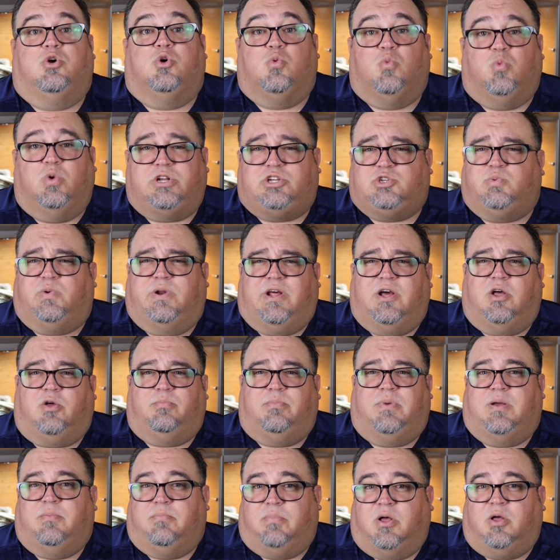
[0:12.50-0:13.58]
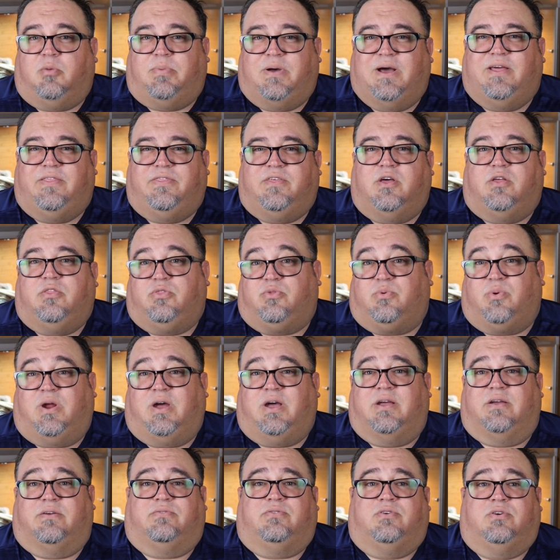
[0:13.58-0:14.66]
Which would help my ball python
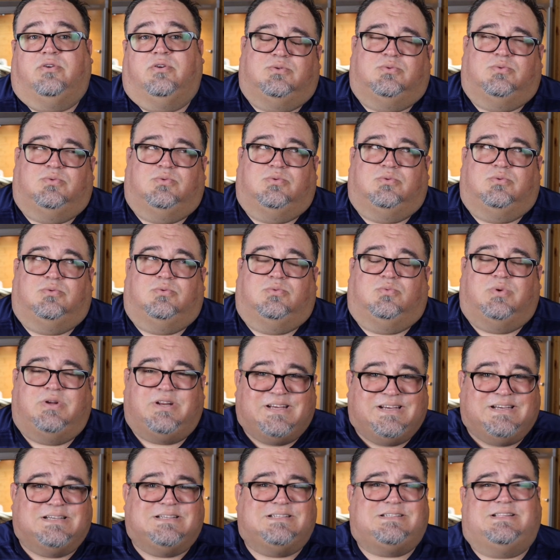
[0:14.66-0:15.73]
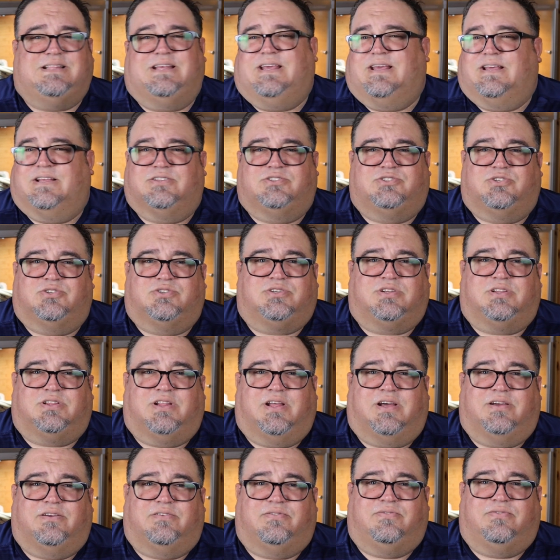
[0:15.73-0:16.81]
thrive? What is the answer to
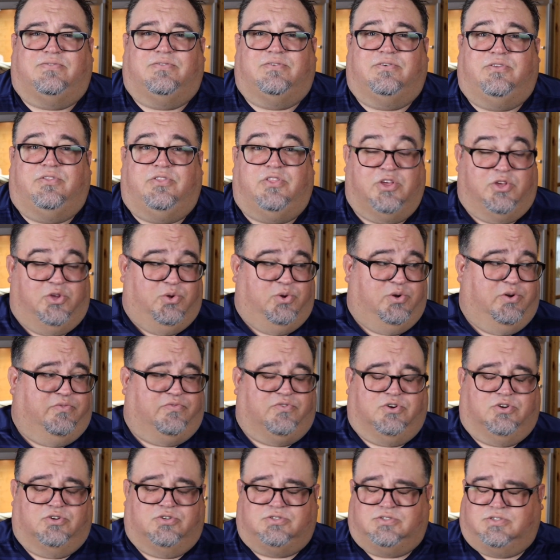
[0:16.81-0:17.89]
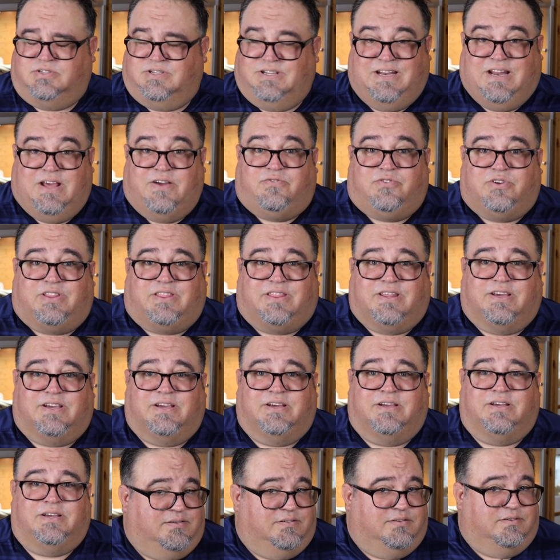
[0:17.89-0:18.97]
life, the universe, and everything?
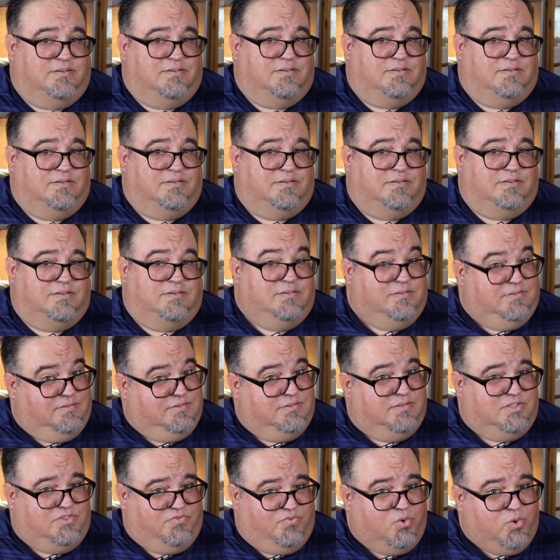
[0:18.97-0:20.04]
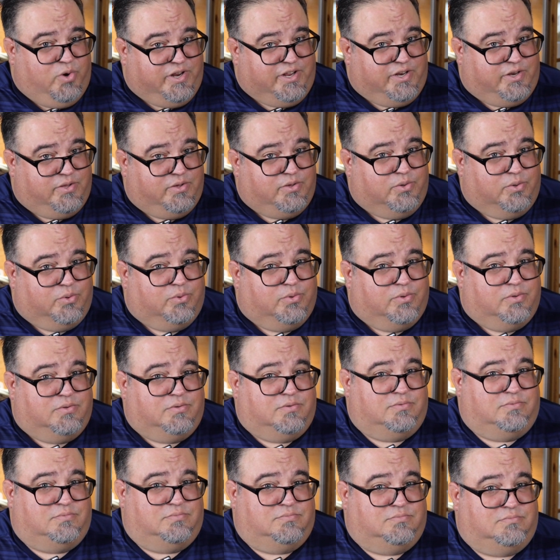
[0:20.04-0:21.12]
It's 42.
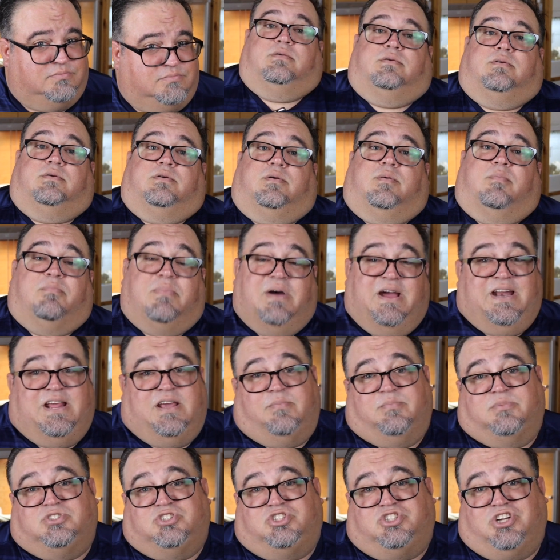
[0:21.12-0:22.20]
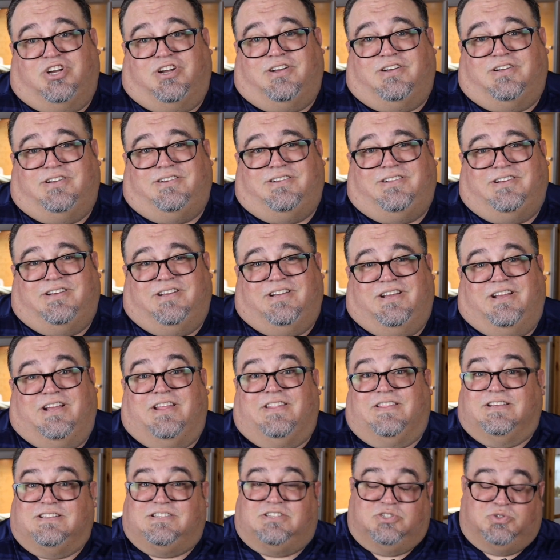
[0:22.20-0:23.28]
My name is John,
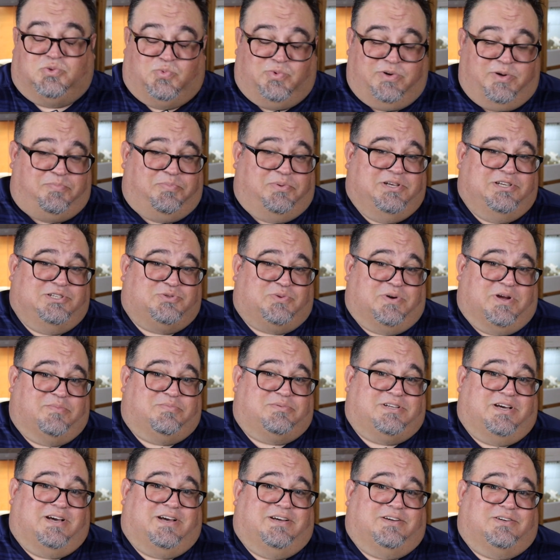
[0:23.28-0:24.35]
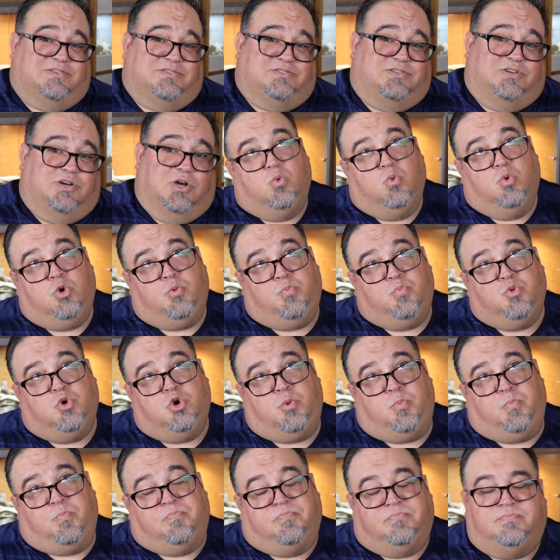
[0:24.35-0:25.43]
and this is Ripley's Reptiles. Whoop
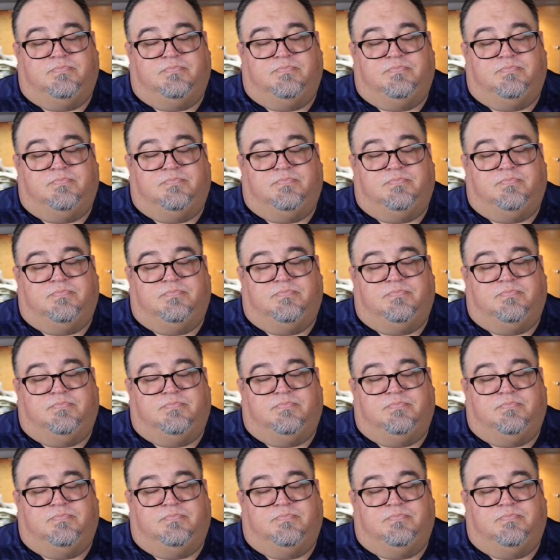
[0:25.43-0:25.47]
whoop!